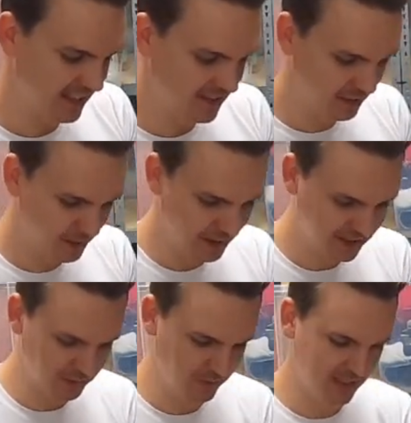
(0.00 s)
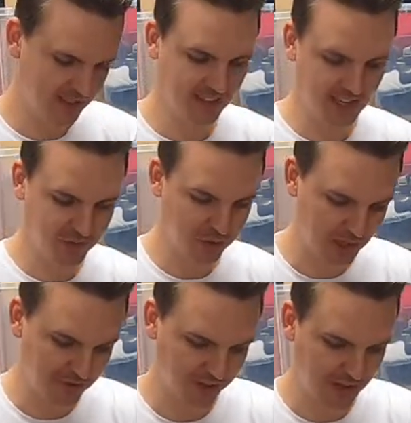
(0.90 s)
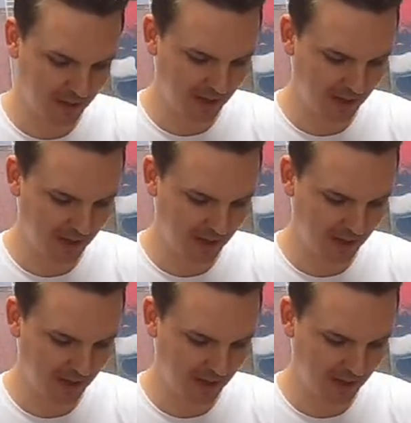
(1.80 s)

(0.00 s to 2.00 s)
kid sold my Little Britain today for £23.